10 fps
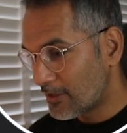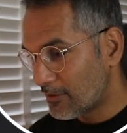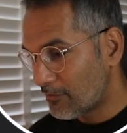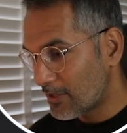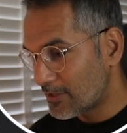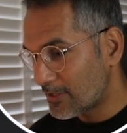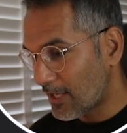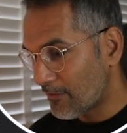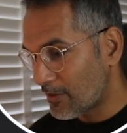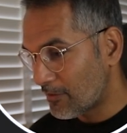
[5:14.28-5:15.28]
The reds is
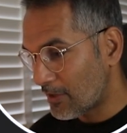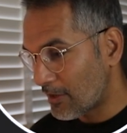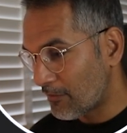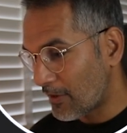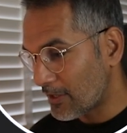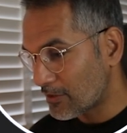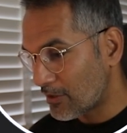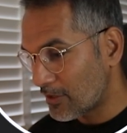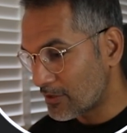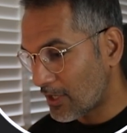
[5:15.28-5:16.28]
having an effect
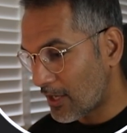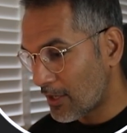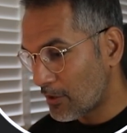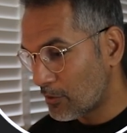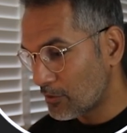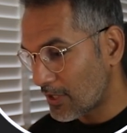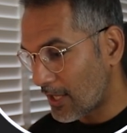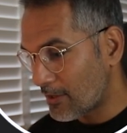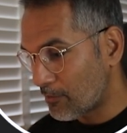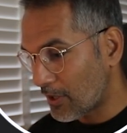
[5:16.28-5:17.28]
on the tiles
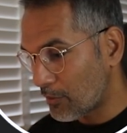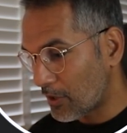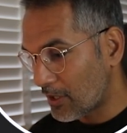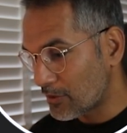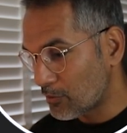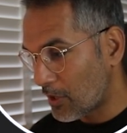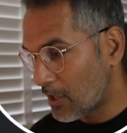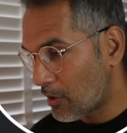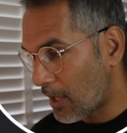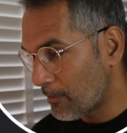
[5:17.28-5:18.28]
and the brickwork as
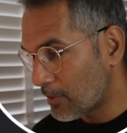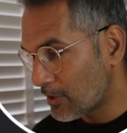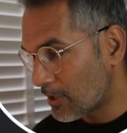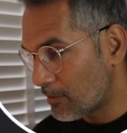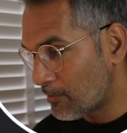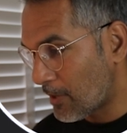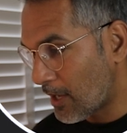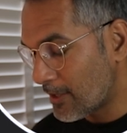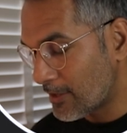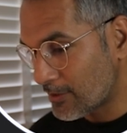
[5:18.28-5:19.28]
well. I'm going to go
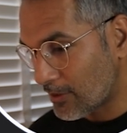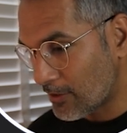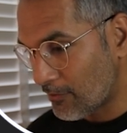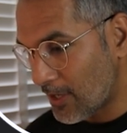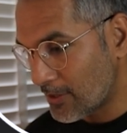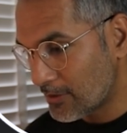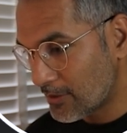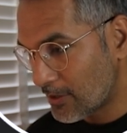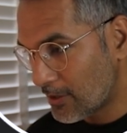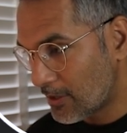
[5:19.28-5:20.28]
minus on the reds.
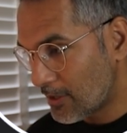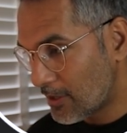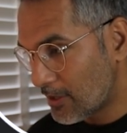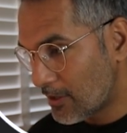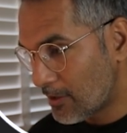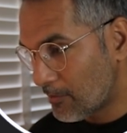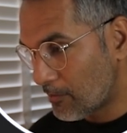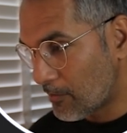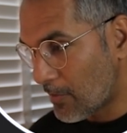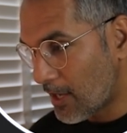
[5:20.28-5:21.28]

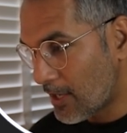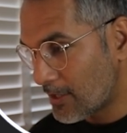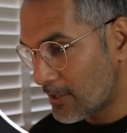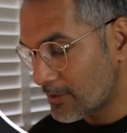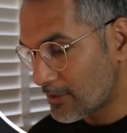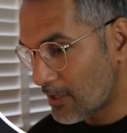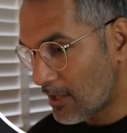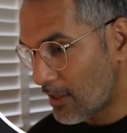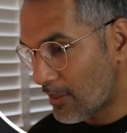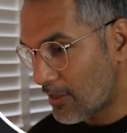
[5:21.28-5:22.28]
Minus
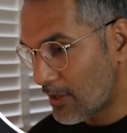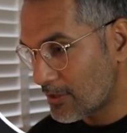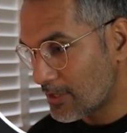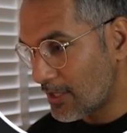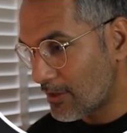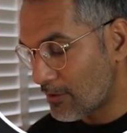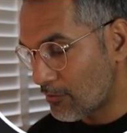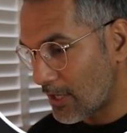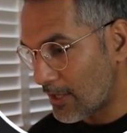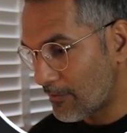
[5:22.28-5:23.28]

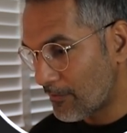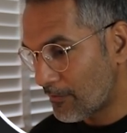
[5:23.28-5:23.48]
33.